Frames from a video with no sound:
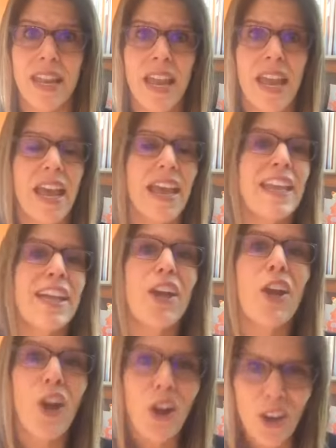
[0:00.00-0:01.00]
and
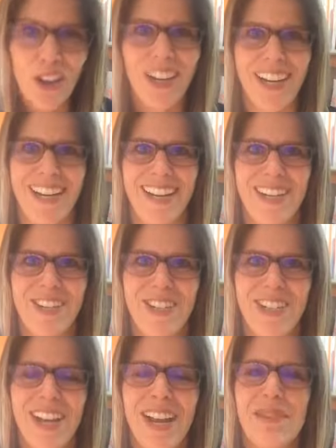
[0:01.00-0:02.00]

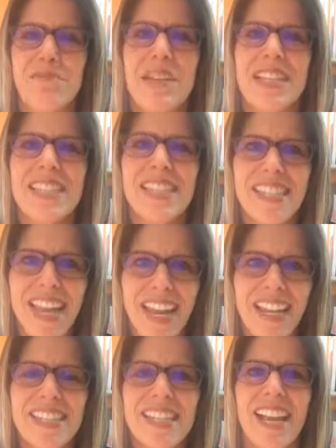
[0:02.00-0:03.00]
encourage
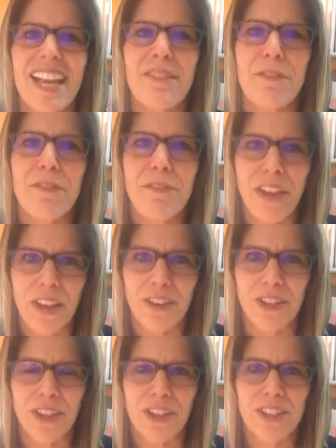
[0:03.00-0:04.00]
mistakes and
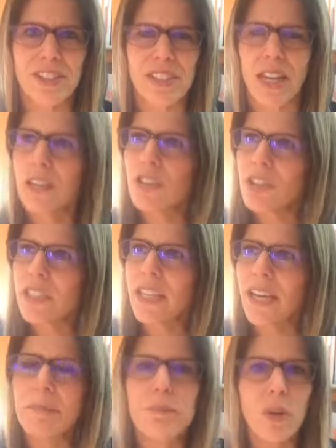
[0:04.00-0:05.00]
failures. Actually,
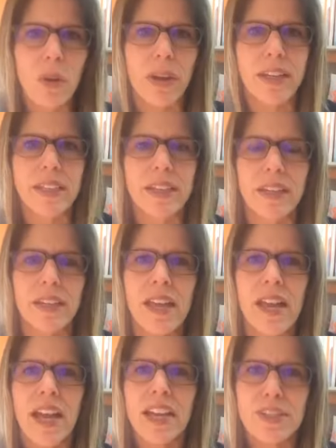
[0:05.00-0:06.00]

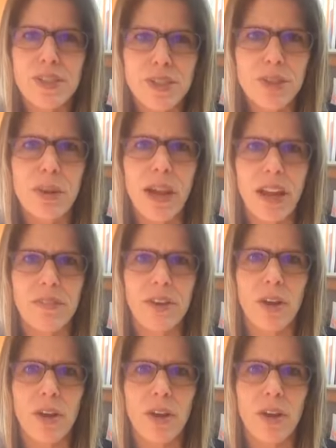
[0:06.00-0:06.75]
I do have a